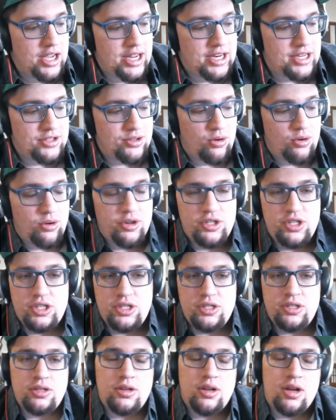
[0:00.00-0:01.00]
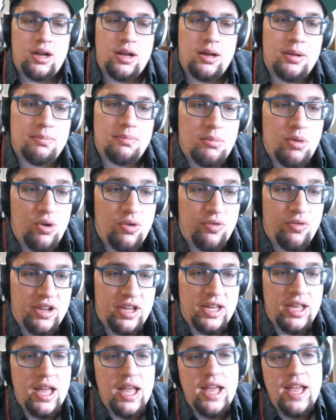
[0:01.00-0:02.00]
origin
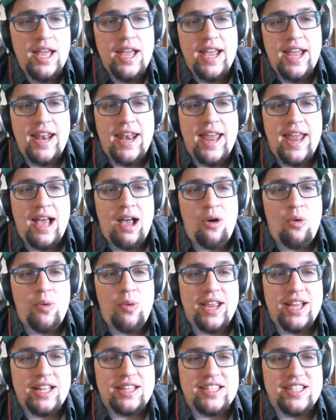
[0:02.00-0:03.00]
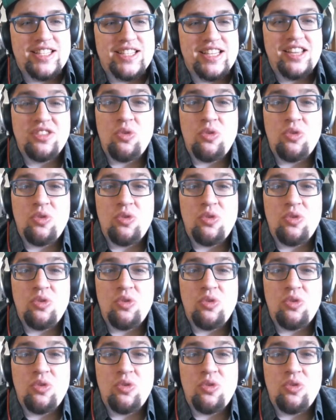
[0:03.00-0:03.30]
movie, and now we get to see the